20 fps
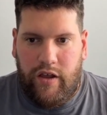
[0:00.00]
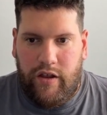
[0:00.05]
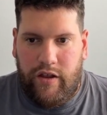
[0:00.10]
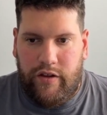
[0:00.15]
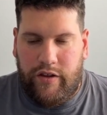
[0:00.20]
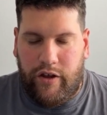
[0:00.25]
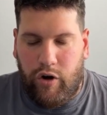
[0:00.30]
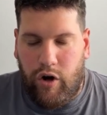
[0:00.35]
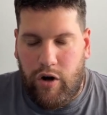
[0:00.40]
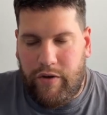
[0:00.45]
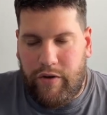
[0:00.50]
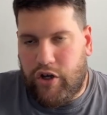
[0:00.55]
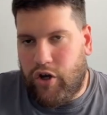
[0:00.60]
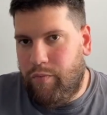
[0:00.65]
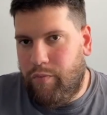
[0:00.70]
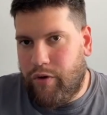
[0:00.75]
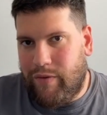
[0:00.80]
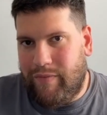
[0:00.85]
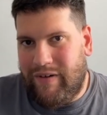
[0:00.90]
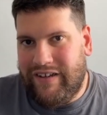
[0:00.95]
There will be
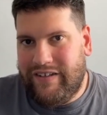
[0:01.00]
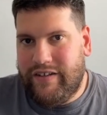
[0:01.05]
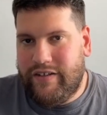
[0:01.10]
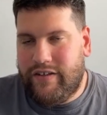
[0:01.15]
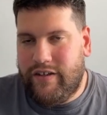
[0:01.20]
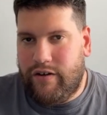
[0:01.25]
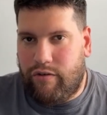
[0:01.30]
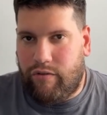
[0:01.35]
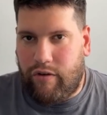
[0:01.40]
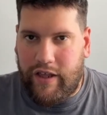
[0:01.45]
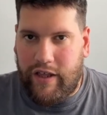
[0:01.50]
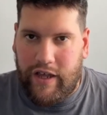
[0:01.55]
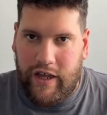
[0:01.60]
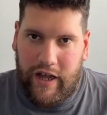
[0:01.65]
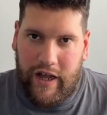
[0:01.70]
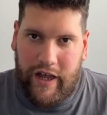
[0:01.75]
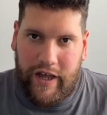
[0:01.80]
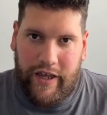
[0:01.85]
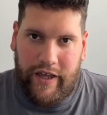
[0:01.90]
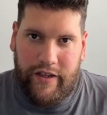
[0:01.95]
compromises in ride
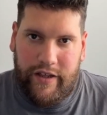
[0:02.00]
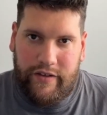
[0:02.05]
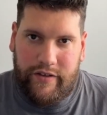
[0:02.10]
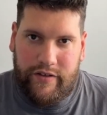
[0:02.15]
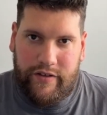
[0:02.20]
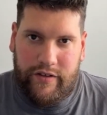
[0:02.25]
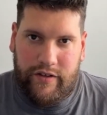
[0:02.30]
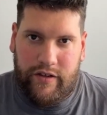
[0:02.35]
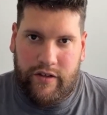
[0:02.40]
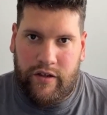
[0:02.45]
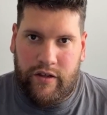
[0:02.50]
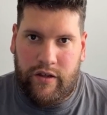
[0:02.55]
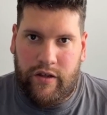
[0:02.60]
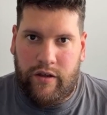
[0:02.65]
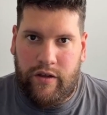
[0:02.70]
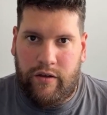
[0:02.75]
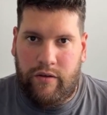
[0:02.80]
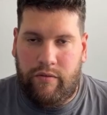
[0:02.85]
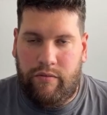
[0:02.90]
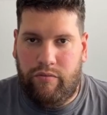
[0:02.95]
height.
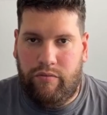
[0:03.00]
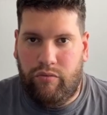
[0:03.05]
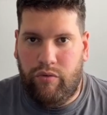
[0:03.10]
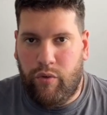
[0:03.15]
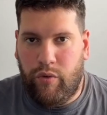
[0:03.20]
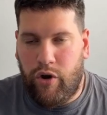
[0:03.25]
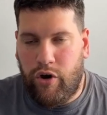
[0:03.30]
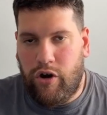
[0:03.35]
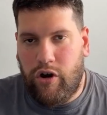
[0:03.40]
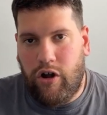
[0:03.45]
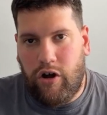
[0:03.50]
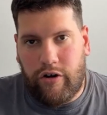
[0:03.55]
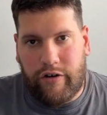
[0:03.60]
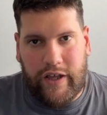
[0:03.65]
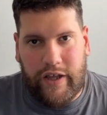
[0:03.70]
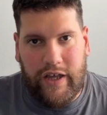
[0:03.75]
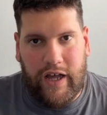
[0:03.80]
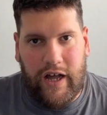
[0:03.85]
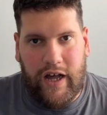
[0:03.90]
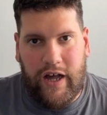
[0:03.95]
We want low ride
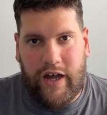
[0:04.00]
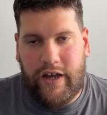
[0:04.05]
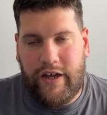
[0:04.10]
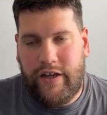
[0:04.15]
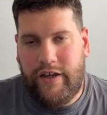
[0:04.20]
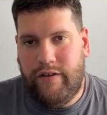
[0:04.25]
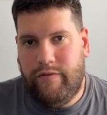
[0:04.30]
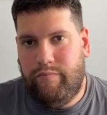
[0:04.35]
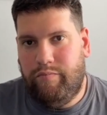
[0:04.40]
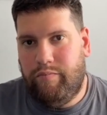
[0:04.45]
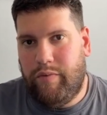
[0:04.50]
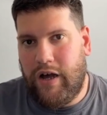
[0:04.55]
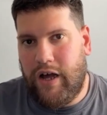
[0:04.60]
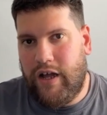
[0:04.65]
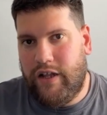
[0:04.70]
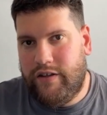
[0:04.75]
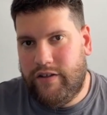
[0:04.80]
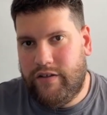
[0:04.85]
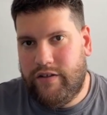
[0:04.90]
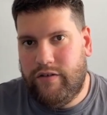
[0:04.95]
height,
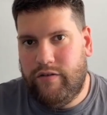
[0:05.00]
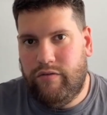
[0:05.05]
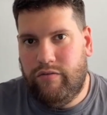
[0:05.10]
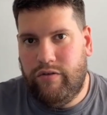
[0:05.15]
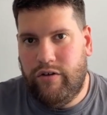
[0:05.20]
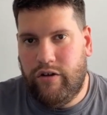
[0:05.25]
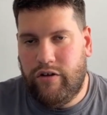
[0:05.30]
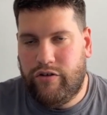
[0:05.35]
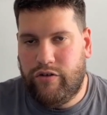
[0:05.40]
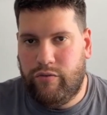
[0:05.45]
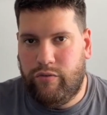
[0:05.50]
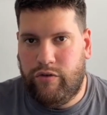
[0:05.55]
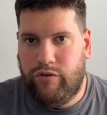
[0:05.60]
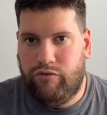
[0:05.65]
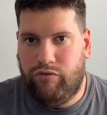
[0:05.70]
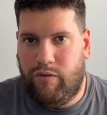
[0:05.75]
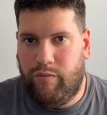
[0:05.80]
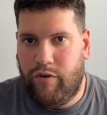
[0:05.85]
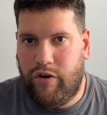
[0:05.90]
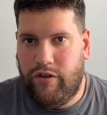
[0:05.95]
but we also want to
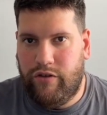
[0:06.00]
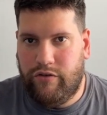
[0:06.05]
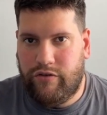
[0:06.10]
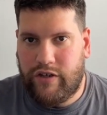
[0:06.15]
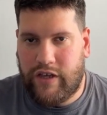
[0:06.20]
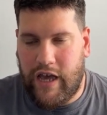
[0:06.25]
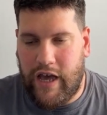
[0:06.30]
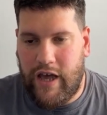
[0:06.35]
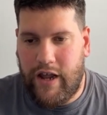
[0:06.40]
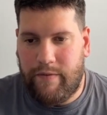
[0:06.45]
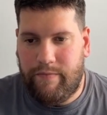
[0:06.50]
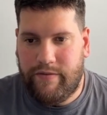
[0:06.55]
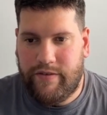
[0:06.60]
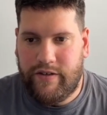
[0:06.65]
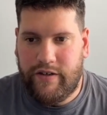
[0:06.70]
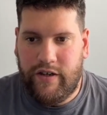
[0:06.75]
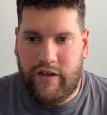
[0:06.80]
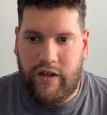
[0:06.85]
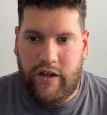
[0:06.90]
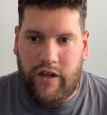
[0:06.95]
avoid those
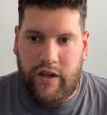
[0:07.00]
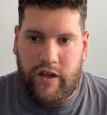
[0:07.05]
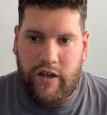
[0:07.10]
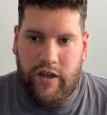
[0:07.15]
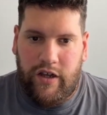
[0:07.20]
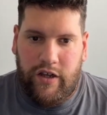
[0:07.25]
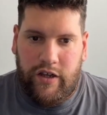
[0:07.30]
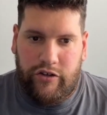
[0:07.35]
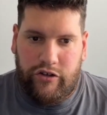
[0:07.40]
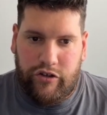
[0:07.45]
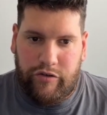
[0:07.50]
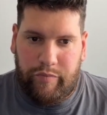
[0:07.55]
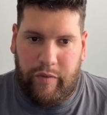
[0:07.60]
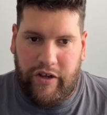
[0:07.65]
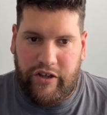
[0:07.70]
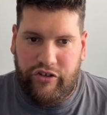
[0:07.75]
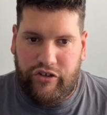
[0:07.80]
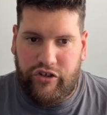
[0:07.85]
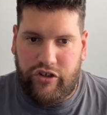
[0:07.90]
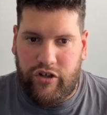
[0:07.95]
curves.
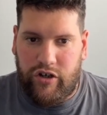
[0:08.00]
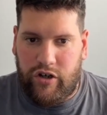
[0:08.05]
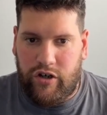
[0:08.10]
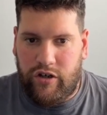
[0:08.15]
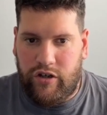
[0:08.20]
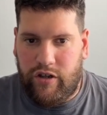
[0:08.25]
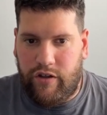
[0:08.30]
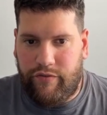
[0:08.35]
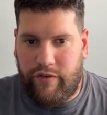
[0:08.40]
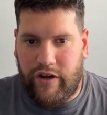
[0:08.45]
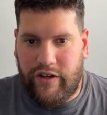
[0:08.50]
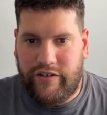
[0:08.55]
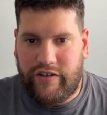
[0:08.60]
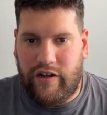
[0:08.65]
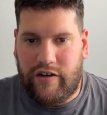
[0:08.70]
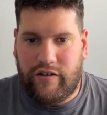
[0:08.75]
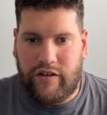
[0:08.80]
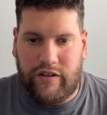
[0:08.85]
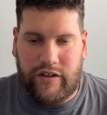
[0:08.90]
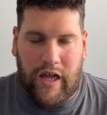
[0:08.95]
Suspension, differential
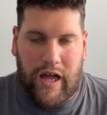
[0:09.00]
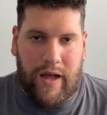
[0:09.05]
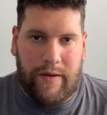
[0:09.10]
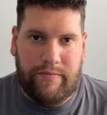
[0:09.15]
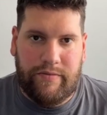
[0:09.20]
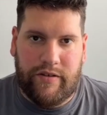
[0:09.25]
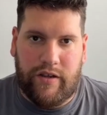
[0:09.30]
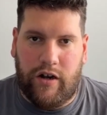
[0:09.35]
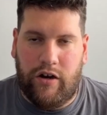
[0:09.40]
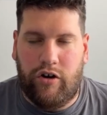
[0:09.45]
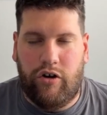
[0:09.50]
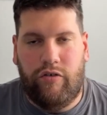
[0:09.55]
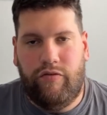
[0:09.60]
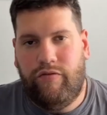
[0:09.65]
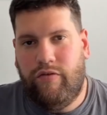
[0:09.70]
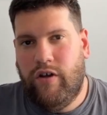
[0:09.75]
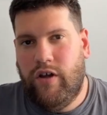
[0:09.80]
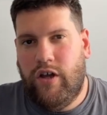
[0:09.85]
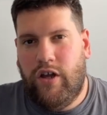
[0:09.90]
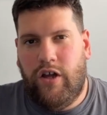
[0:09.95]
setups, a lot of
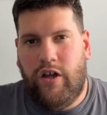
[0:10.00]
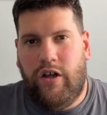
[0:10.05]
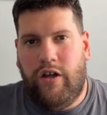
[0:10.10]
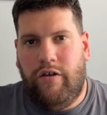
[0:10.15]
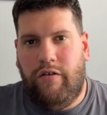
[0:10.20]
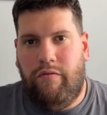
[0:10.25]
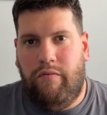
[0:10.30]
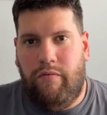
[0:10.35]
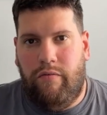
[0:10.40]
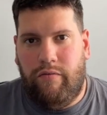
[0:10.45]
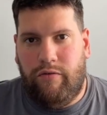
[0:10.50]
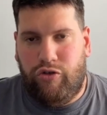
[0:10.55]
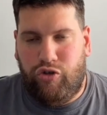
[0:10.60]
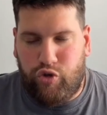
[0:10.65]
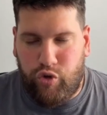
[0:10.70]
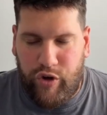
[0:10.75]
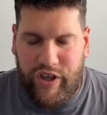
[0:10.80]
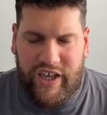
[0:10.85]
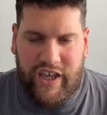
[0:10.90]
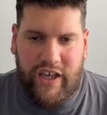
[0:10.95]

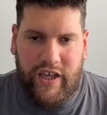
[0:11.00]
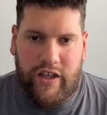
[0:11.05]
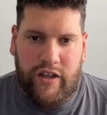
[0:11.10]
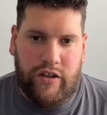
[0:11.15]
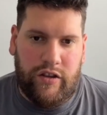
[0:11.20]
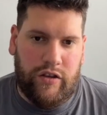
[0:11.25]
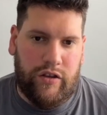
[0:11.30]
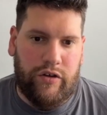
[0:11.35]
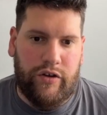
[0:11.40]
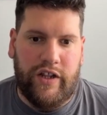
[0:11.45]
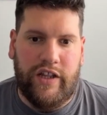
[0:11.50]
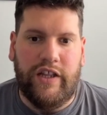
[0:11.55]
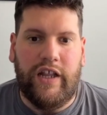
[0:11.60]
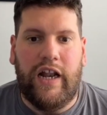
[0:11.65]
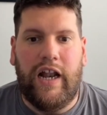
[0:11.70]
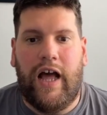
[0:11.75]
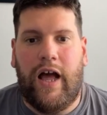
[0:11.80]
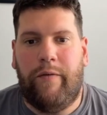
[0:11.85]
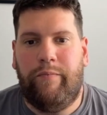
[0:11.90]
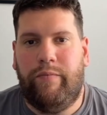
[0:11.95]
tweaking during the
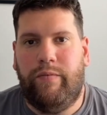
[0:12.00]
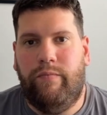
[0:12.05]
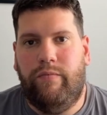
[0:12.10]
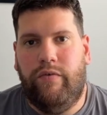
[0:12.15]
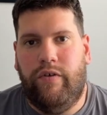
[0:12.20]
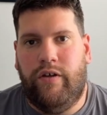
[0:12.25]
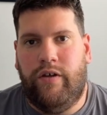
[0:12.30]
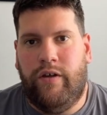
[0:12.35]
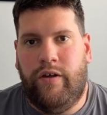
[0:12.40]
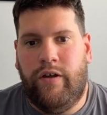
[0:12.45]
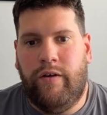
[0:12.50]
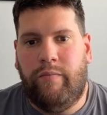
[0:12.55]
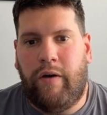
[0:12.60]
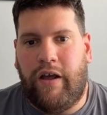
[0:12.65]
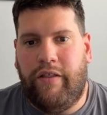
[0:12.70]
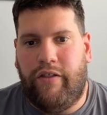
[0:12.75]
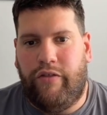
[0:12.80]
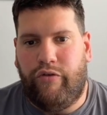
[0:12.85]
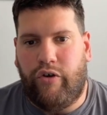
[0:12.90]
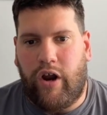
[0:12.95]
lap by
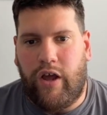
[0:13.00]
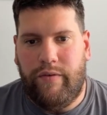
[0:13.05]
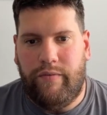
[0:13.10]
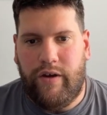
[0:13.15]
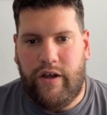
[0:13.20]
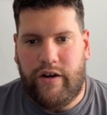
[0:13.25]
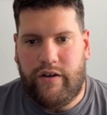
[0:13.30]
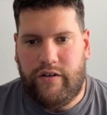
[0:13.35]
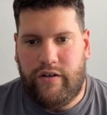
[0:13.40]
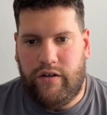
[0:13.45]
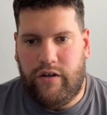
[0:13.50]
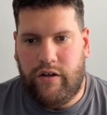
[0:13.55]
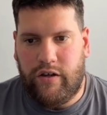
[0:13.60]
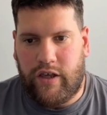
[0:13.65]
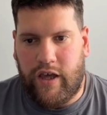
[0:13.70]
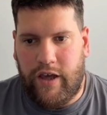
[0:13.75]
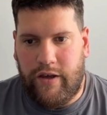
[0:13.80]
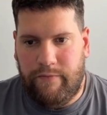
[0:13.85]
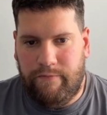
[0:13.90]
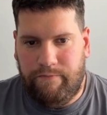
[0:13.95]
the drivers.
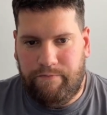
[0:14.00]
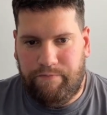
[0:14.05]
Okay.